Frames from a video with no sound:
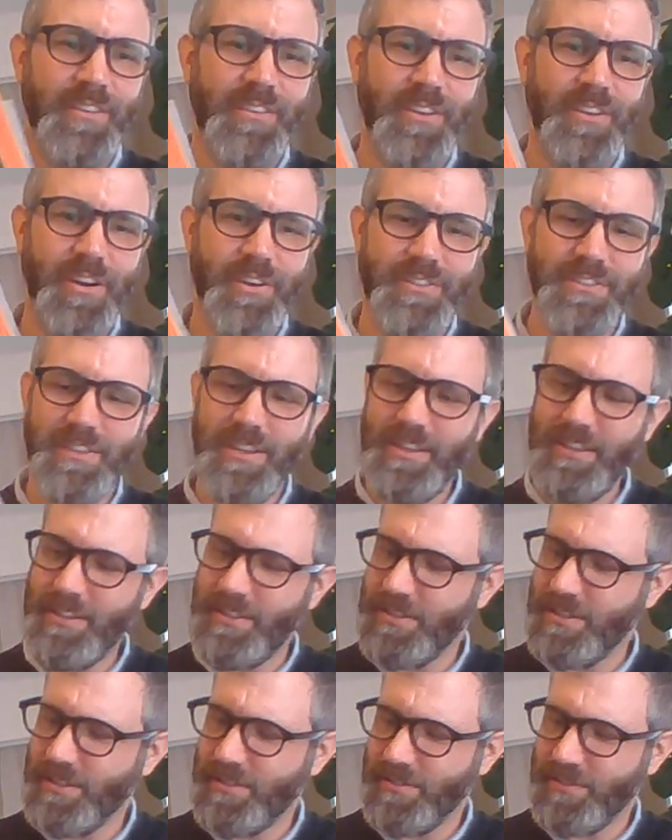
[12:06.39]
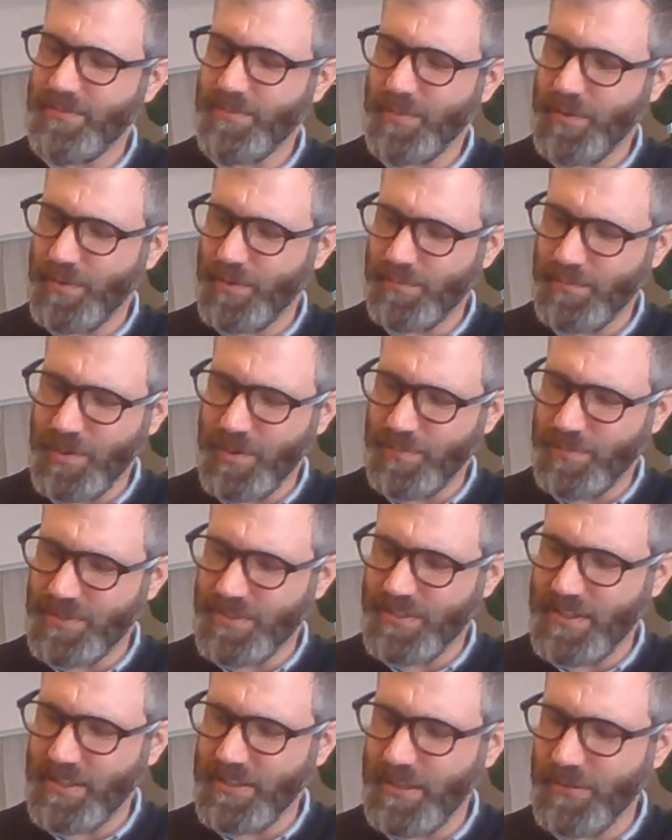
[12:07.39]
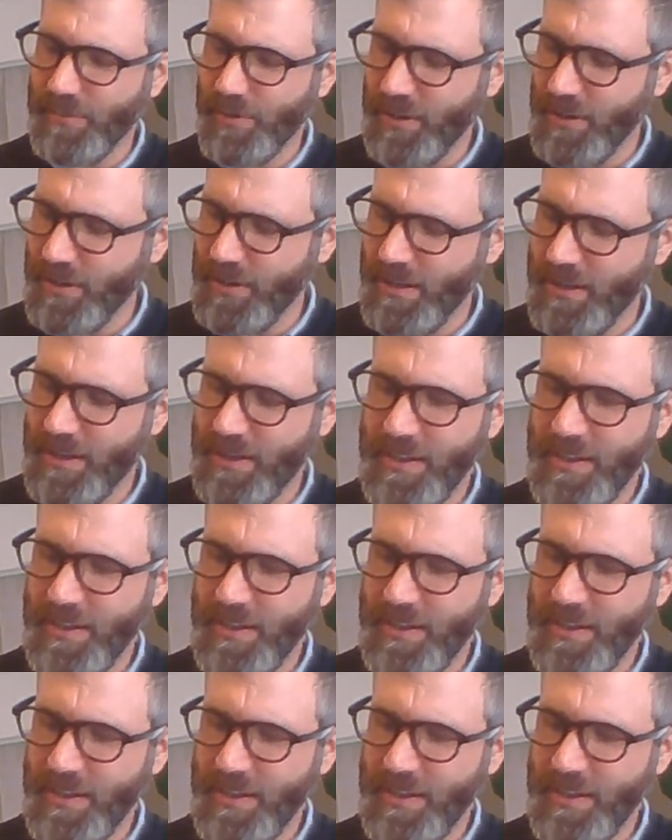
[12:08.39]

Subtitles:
Agartha, or I might be saying that wrong.